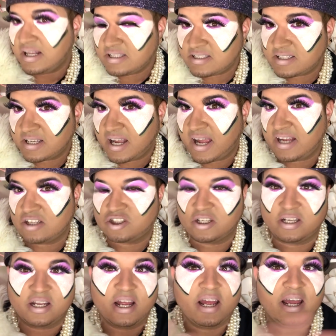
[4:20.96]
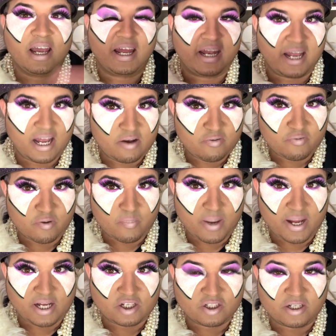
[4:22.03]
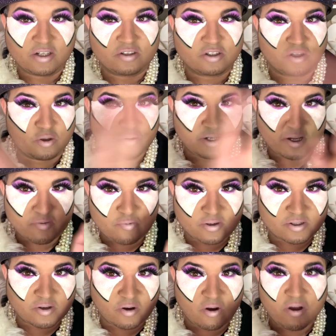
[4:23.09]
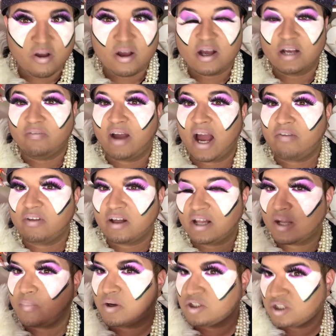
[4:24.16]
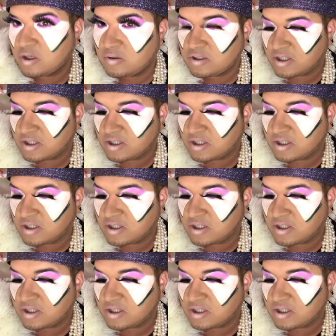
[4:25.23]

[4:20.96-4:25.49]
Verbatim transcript: instigation and information. There's a little difference, girl. If I have the clip, I'll show